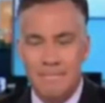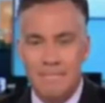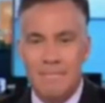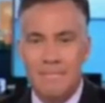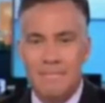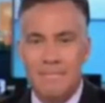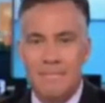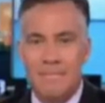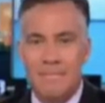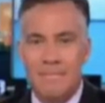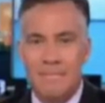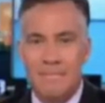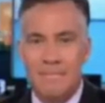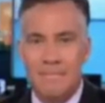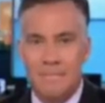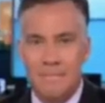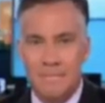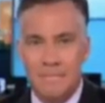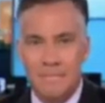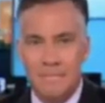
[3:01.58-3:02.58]

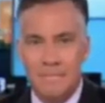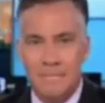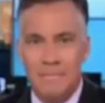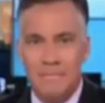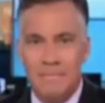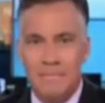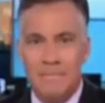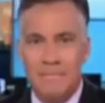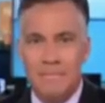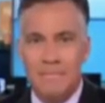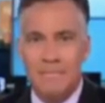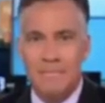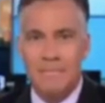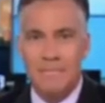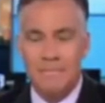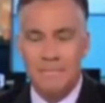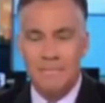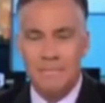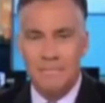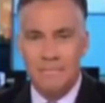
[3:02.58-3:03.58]

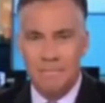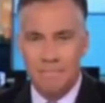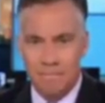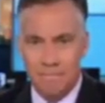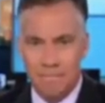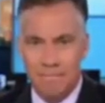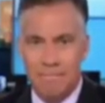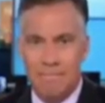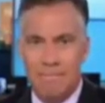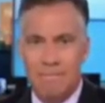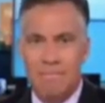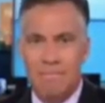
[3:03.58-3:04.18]
(not speaking)